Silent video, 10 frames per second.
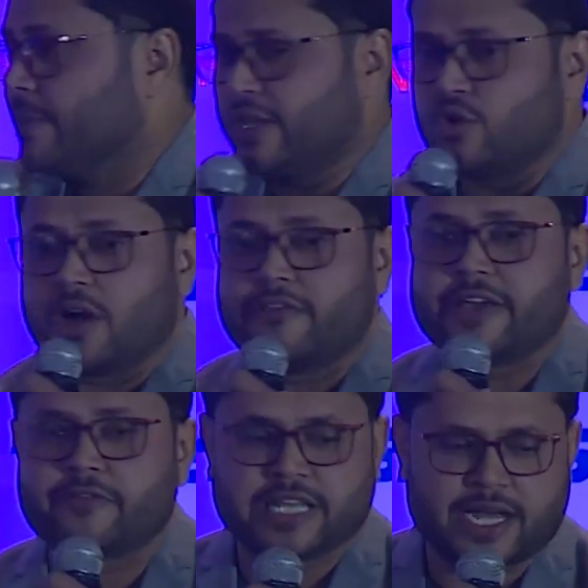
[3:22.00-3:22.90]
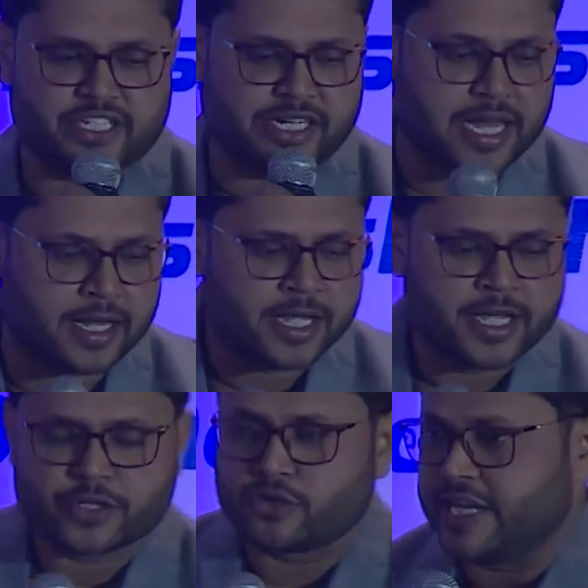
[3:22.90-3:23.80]
make you aware with the agenda
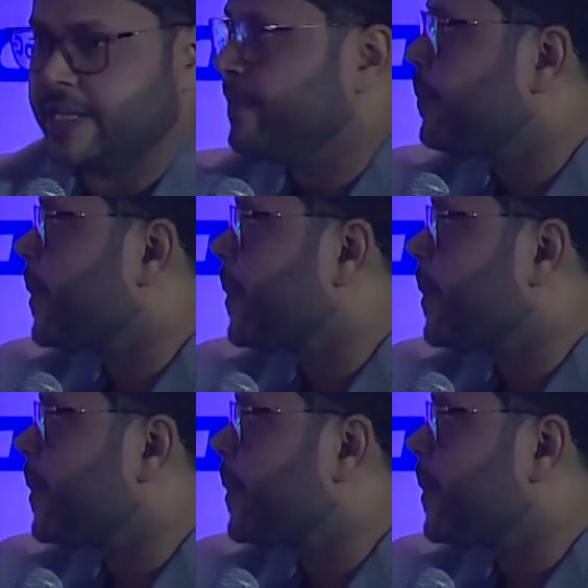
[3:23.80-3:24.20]
today.